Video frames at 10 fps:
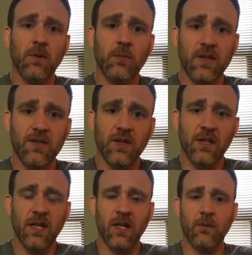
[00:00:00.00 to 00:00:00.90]
but
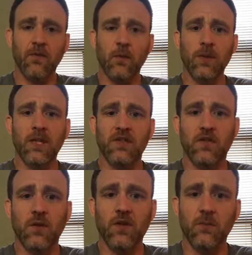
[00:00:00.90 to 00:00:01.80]
basically I am filming the
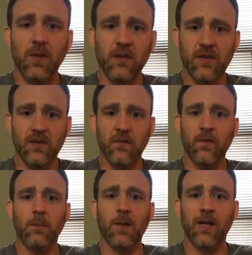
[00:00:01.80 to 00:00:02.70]
instruction pieces
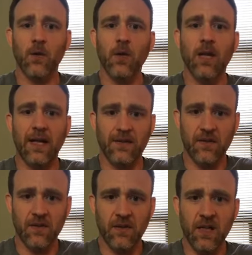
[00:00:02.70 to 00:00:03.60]
from my own
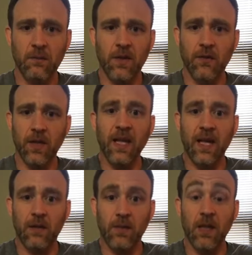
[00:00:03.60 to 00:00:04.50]
classes in my own
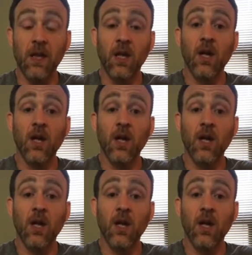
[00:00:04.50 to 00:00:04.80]
academy,